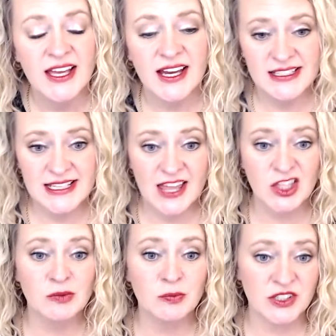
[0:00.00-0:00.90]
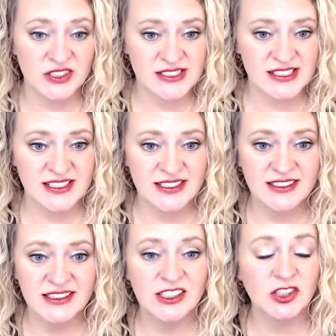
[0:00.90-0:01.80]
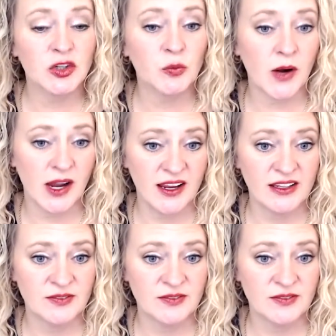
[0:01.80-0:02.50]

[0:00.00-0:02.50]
another person in your why,